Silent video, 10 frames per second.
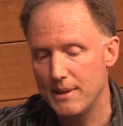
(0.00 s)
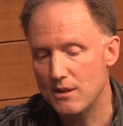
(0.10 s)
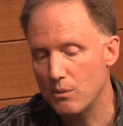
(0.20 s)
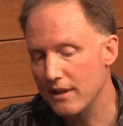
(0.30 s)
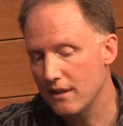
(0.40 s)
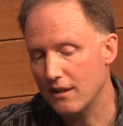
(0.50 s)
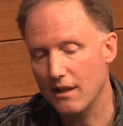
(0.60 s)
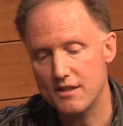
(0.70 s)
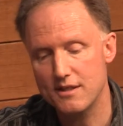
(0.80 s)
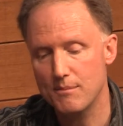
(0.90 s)
between the
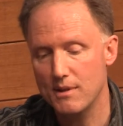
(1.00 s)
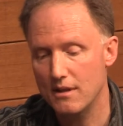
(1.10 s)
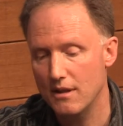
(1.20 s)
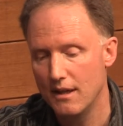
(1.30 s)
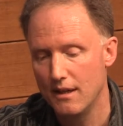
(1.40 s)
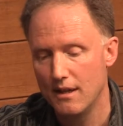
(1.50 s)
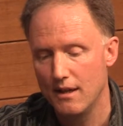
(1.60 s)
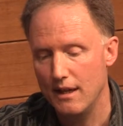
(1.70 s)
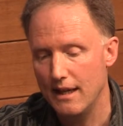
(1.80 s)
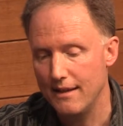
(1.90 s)
customer
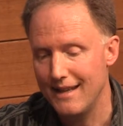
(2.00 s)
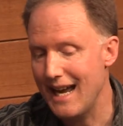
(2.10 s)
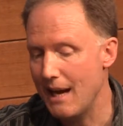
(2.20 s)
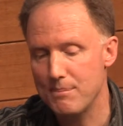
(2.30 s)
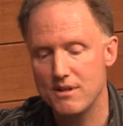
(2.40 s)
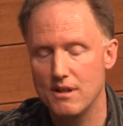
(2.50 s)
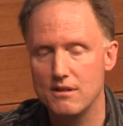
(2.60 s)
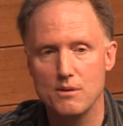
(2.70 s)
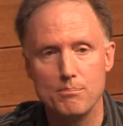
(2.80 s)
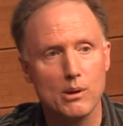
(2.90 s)
and the apps
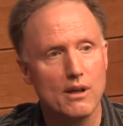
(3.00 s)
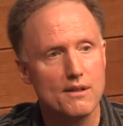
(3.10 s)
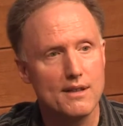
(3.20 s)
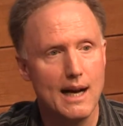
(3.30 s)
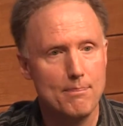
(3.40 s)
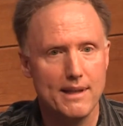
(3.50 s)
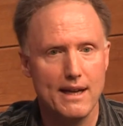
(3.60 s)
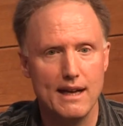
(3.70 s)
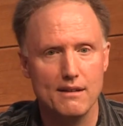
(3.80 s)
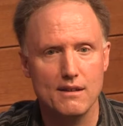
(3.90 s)
that you put on top of
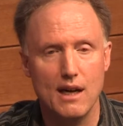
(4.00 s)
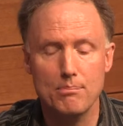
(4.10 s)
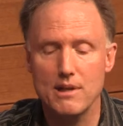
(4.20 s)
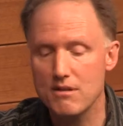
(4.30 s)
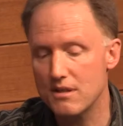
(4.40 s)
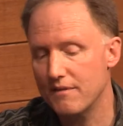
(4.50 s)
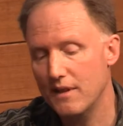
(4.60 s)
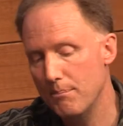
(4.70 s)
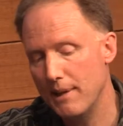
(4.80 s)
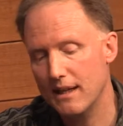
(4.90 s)
that. And operators have
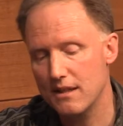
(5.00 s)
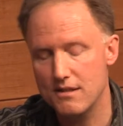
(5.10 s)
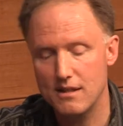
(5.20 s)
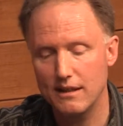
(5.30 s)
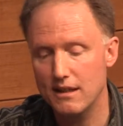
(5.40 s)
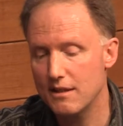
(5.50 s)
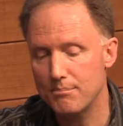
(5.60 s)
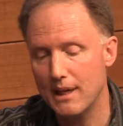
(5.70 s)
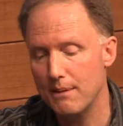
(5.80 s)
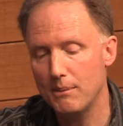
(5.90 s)
come back and said it is
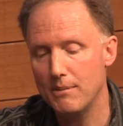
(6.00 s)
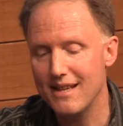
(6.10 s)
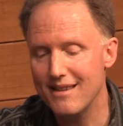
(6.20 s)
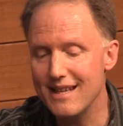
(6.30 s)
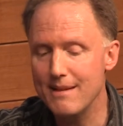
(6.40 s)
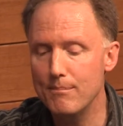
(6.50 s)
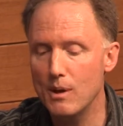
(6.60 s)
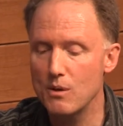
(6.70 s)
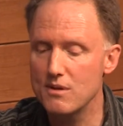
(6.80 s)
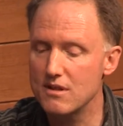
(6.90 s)
probably the
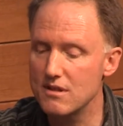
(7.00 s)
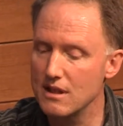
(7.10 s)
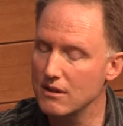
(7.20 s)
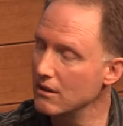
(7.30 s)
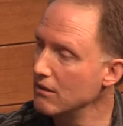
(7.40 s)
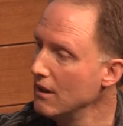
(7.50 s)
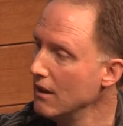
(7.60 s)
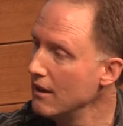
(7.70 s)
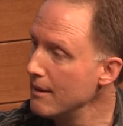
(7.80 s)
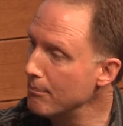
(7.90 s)
most single
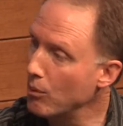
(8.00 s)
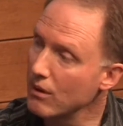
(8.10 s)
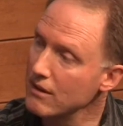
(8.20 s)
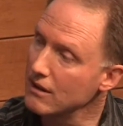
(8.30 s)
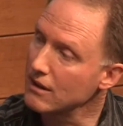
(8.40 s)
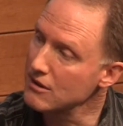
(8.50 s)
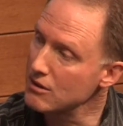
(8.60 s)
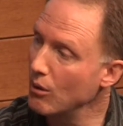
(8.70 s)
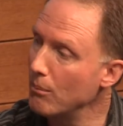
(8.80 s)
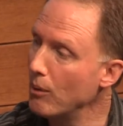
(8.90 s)
important
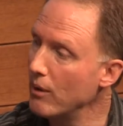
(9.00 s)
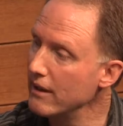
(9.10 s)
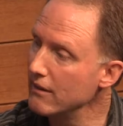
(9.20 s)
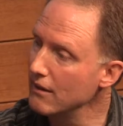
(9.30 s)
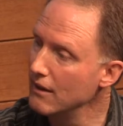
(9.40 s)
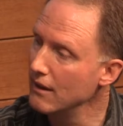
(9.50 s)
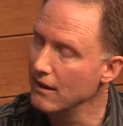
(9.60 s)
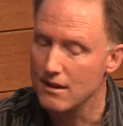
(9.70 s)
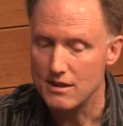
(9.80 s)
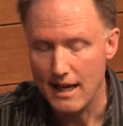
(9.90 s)
control point
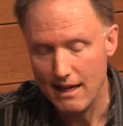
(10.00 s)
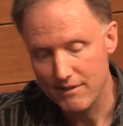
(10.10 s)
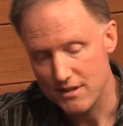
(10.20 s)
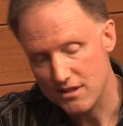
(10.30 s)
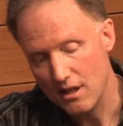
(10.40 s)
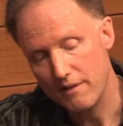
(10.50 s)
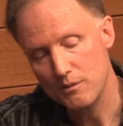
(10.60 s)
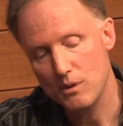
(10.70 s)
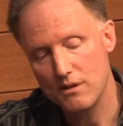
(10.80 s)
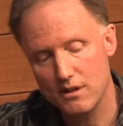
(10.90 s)
to have the
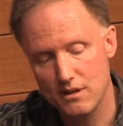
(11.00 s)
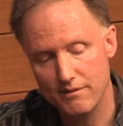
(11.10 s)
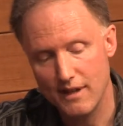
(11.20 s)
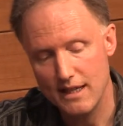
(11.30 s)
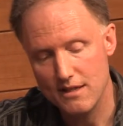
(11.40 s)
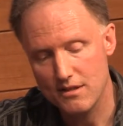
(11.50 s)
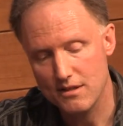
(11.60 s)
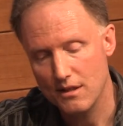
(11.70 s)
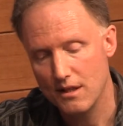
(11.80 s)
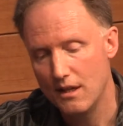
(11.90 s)
software and the
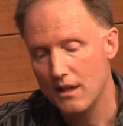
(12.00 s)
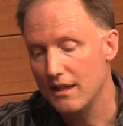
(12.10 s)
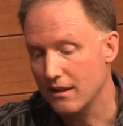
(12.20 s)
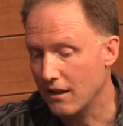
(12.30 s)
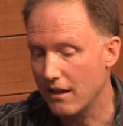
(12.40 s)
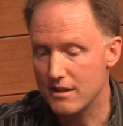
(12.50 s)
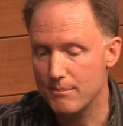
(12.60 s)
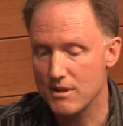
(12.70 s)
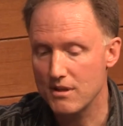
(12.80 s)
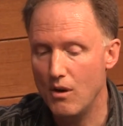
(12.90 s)
device in the
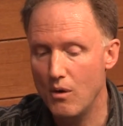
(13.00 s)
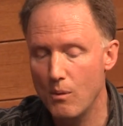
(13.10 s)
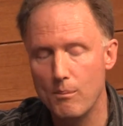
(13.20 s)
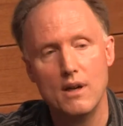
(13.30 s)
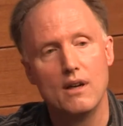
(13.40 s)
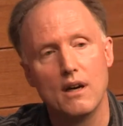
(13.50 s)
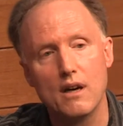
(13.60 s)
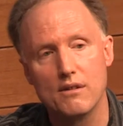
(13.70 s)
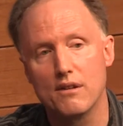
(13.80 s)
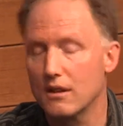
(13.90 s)
customer's home
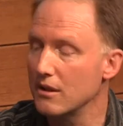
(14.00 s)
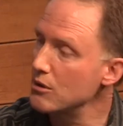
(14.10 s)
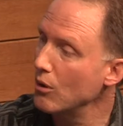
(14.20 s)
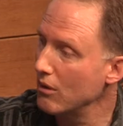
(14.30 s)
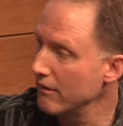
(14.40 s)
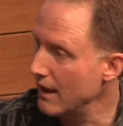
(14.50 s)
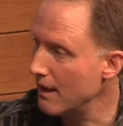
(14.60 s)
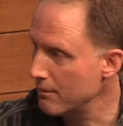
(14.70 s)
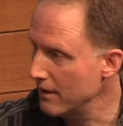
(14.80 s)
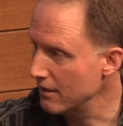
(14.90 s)
under the control of the
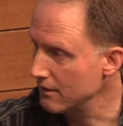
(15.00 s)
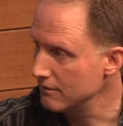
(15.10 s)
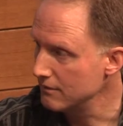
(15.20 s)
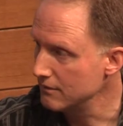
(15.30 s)
operator.